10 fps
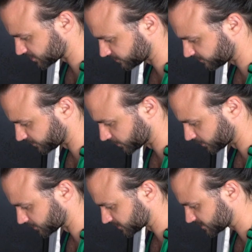new
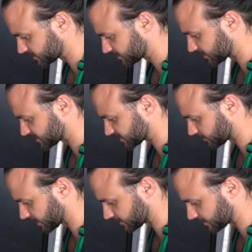foods. That's a
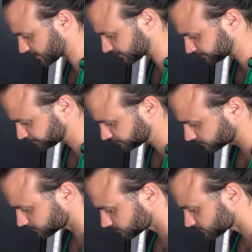great thing,
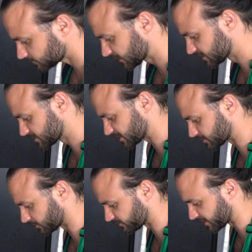
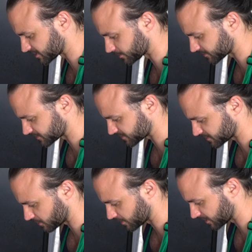especially with vegetables. There's
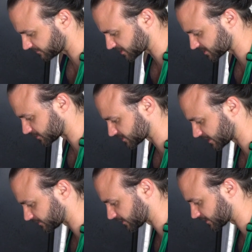so many vegetables
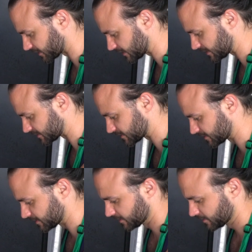out there to eat.
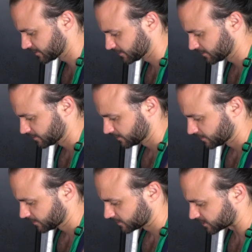
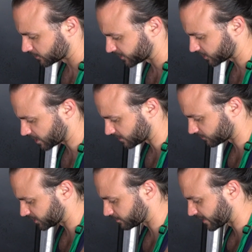So when
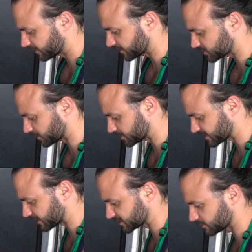you make the sweet
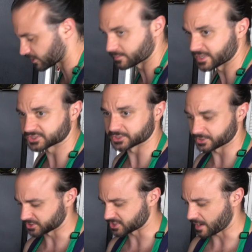potatoes, you want to make sure
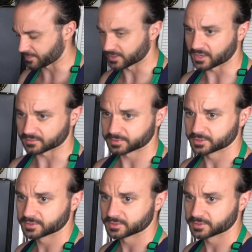you chop it up